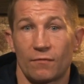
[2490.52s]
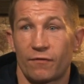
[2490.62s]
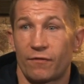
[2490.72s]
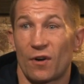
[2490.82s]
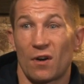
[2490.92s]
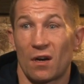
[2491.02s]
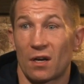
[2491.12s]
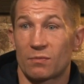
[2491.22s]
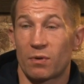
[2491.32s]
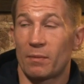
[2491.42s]

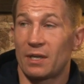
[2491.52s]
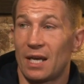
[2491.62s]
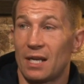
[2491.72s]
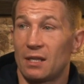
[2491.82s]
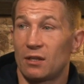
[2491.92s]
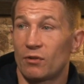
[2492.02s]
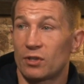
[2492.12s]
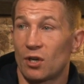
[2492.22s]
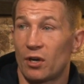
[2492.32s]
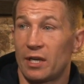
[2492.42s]
Furlong is probably nailed in there
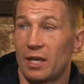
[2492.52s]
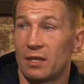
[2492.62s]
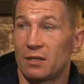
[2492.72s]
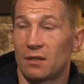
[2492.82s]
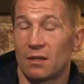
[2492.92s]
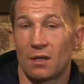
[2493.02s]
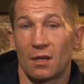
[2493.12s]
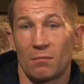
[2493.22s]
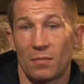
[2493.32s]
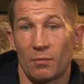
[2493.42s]
at tight head,
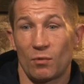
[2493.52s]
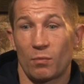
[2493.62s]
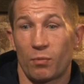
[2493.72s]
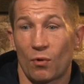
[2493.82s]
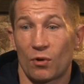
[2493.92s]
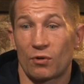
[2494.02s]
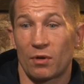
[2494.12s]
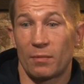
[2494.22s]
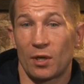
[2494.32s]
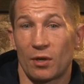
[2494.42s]
maybe with Porter
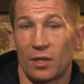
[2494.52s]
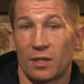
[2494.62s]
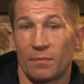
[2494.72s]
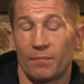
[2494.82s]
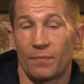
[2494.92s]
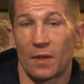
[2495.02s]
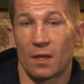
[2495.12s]
in behind him.